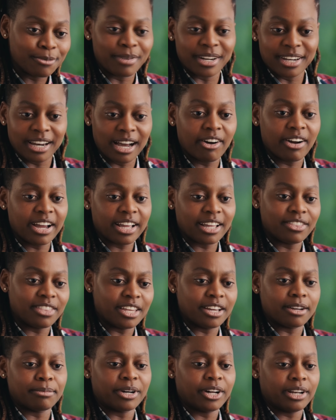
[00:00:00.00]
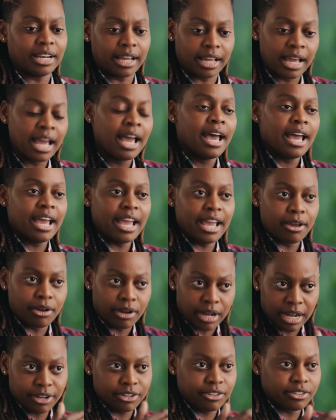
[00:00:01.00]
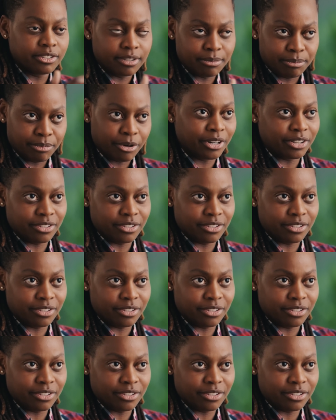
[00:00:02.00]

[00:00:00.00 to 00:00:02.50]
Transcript: but now I can think about hey, how does the broader